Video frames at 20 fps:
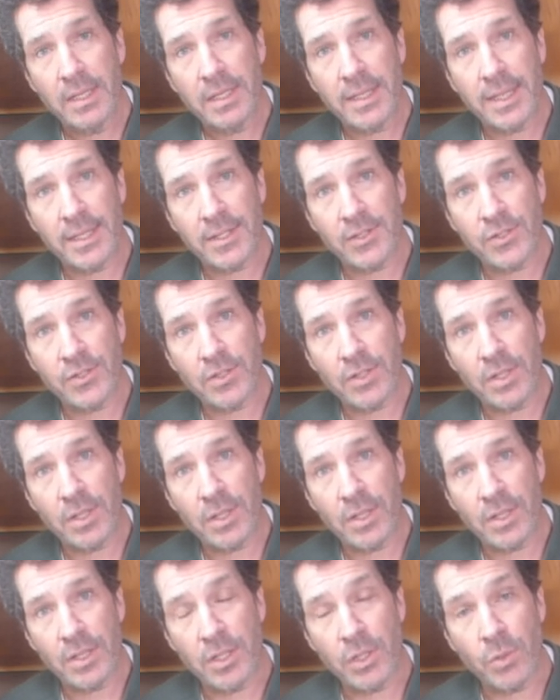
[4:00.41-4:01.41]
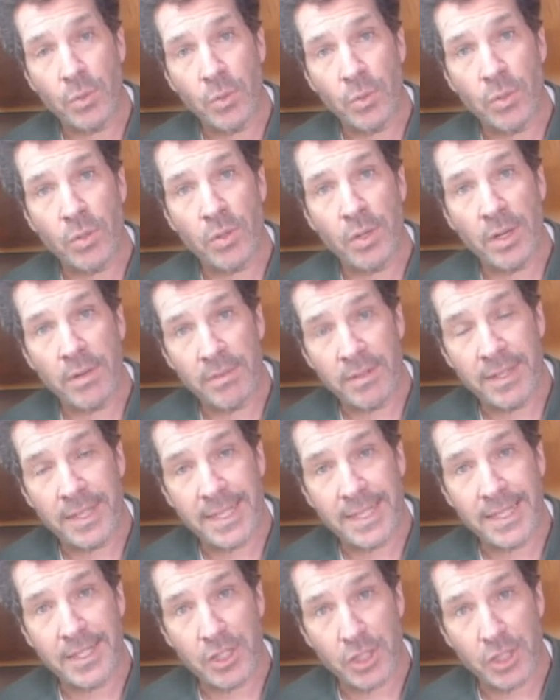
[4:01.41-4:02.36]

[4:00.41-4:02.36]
that's uh, you order everything in